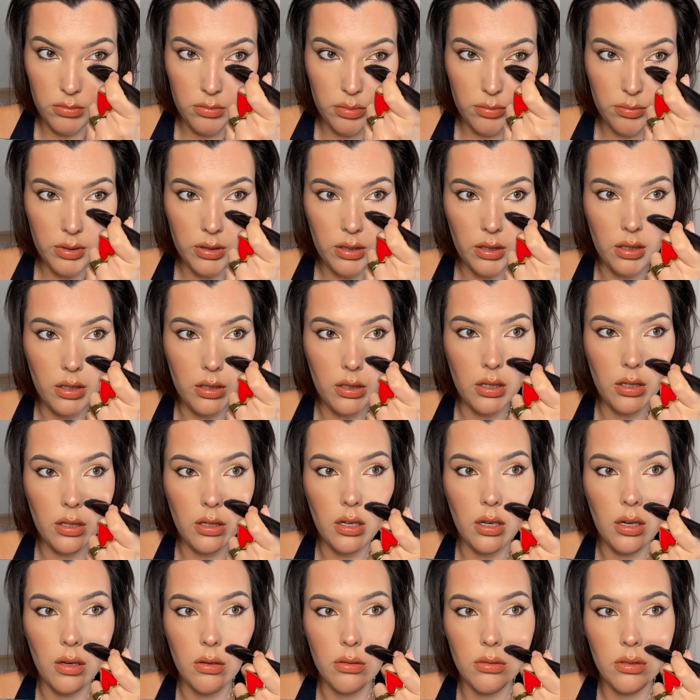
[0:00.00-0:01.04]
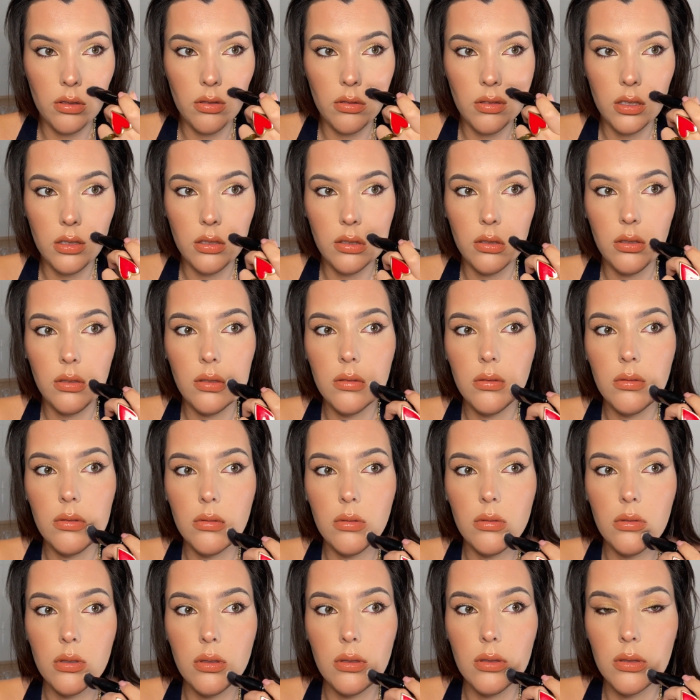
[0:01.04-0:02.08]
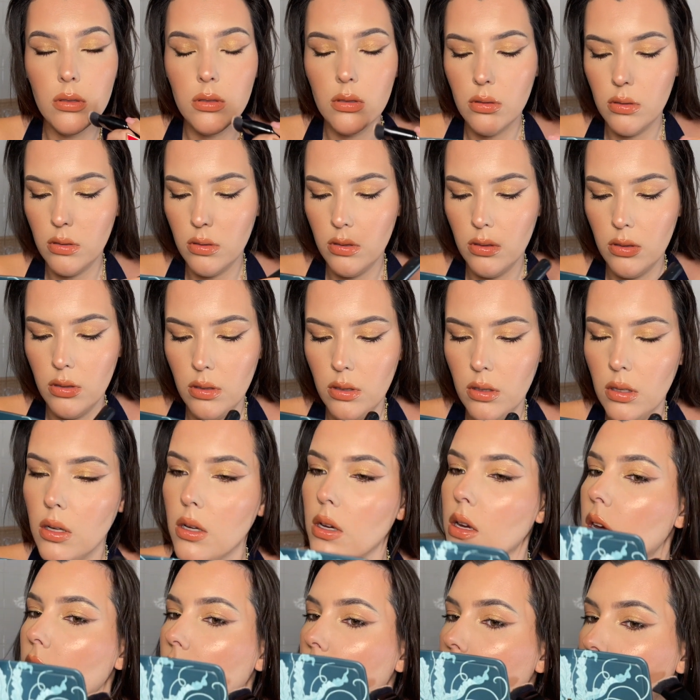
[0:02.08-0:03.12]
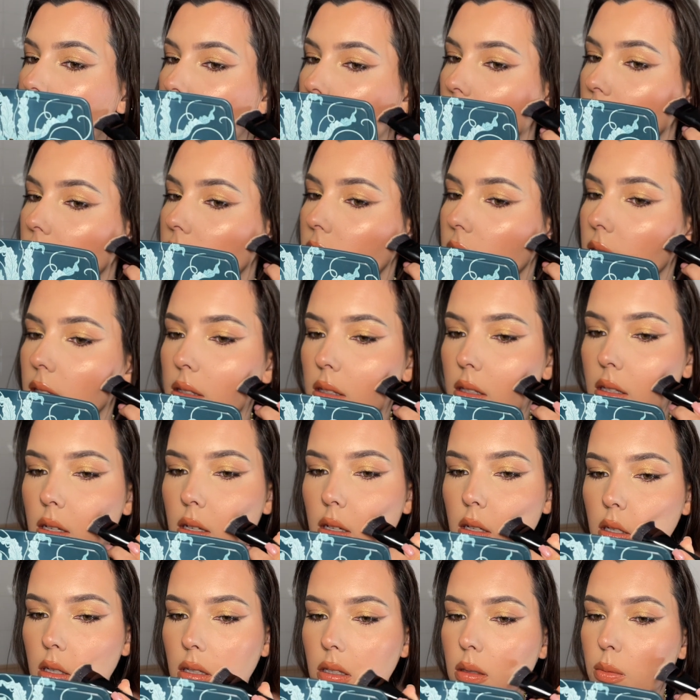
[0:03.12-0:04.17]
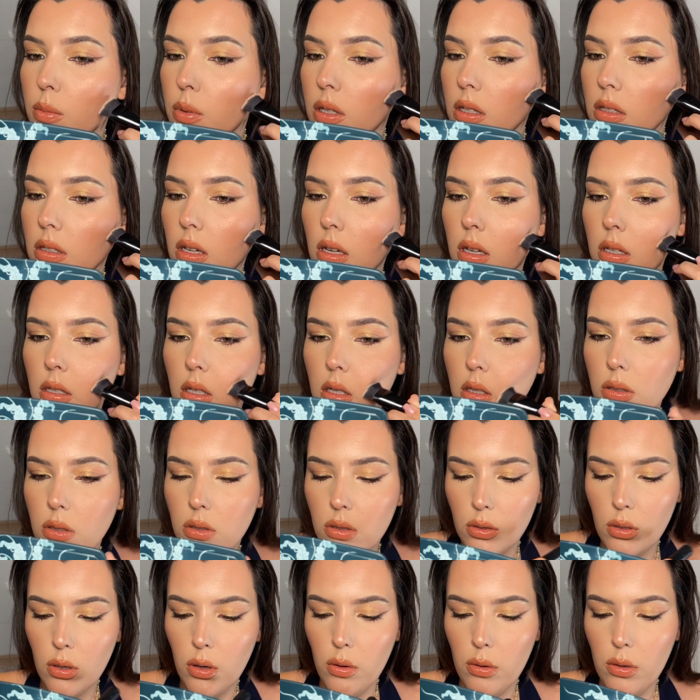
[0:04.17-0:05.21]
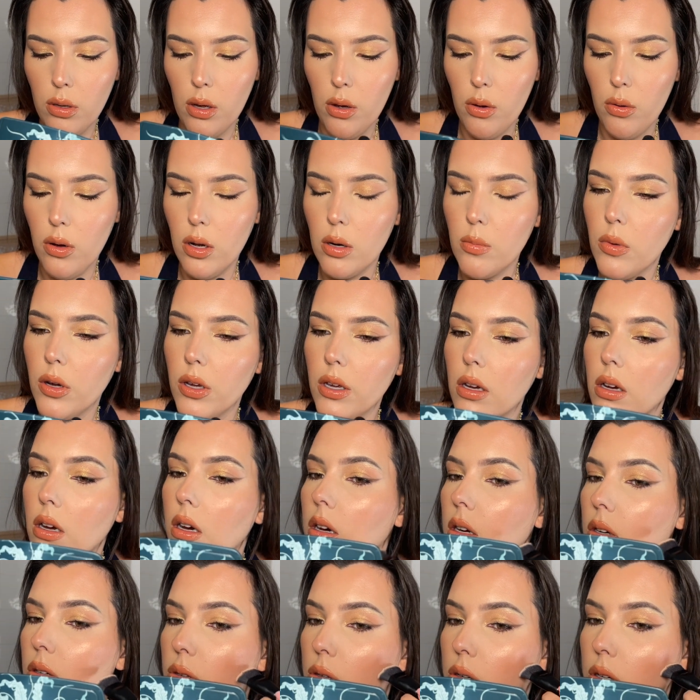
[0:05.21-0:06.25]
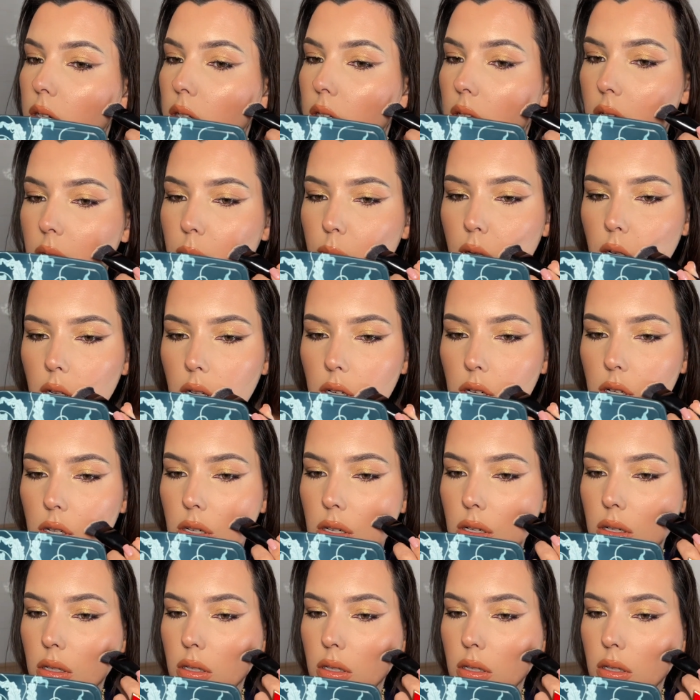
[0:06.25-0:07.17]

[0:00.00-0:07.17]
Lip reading: pick out the residues. And fix this because I tend to go low on my contour like blush.